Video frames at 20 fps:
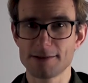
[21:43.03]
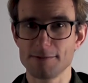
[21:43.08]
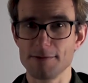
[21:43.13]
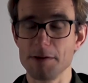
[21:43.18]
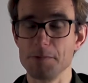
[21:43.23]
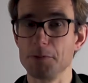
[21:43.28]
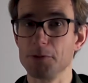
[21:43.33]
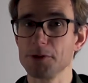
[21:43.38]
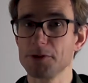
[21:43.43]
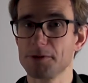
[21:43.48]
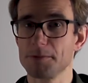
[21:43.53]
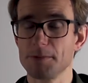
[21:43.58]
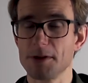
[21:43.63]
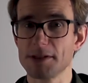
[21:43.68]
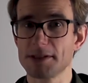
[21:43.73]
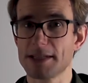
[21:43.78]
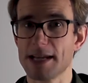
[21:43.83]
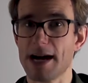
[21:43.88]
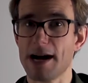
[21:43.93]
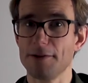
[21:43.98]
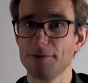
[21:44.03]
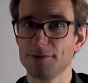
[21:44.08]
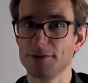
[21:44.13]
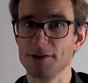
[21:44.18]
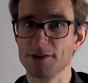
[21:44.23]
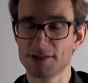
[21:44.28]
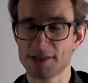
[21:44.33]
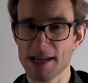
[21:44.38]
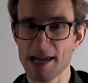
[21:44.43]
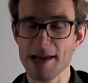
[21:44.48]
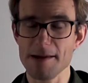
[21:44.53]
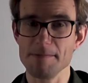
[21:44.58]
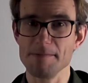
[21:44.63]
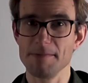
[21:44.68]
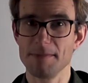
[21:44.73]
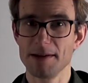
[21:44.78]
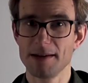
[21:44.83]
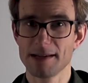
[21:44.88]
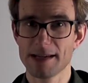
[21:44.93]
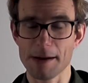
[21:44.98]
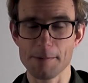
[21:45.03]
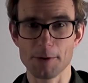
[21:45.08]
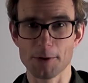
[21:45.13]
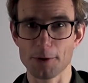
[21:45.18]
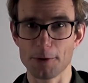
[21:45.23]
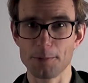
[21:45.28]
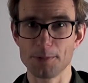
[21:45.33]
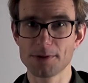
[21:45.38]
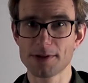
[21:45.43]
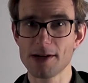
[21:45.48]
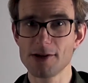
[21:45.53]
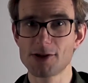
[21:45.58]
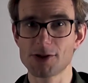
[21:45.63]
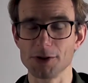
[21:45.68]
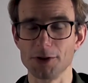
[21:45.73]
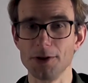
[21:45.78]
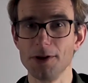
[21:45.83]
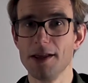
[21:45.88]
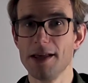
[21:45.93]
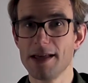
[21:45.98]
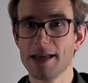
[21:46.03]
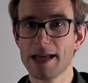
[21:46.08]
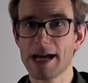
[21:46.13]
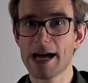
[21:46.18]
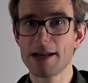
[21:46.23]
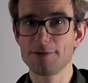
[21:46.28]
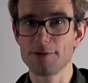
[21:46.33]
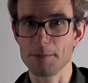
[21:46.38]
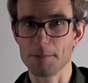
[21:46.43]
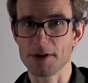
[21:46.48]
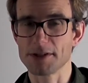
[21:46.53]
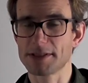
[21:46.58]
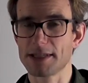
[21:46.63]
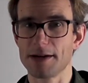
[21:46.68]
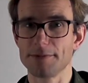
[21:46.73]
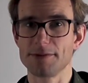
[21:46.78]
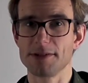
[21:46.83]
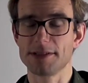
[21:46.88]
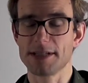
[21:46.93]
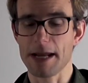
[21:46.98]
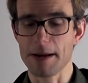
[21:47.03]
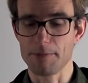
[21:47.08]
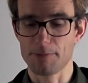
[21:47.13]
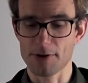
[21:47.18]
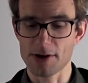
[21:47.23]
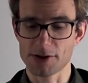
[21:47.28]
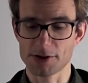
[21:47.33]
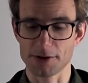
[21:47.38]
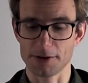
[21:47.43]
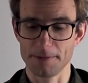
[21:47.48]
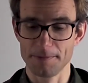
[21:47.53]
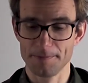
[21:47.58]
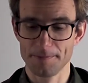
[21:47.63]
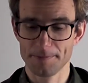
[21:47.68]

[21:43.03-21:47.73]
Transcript: we must have the same chemical potential and we must have the same pressure.